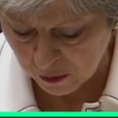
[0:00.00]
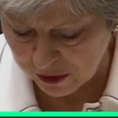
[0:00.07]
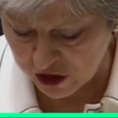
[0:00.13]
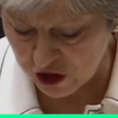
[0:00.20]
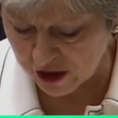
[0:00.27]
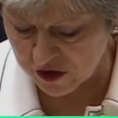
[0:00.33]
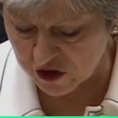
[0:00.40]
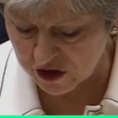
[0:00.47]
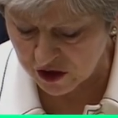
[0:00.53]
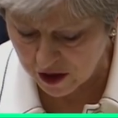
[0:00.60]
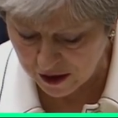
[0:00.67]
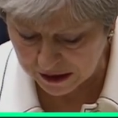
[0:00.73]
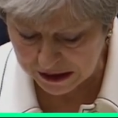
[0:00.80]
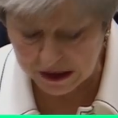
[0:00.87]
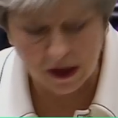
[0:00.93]
we judged it
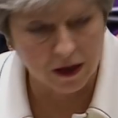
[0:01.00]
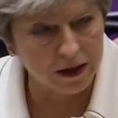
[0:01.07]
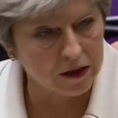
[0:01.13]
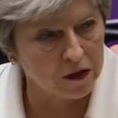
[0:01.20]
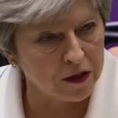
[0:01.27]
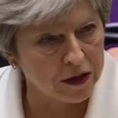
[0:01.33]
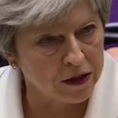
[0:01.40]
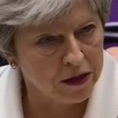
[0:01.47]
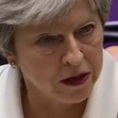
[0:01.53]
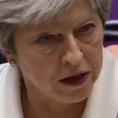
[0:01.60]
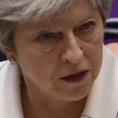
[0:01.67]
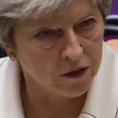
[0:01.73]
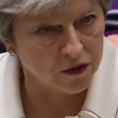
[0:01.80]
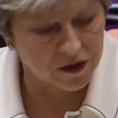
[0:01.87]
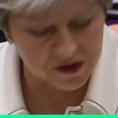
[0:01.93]
highly likely
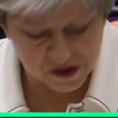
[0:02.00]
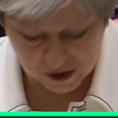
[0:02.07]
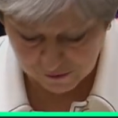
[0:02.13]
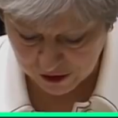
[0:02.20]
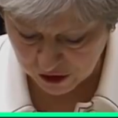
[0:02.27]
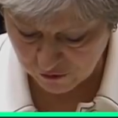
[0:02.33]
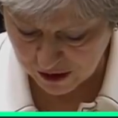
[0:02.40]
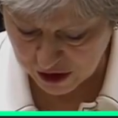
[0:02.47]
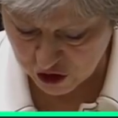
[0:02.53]
that the Syrian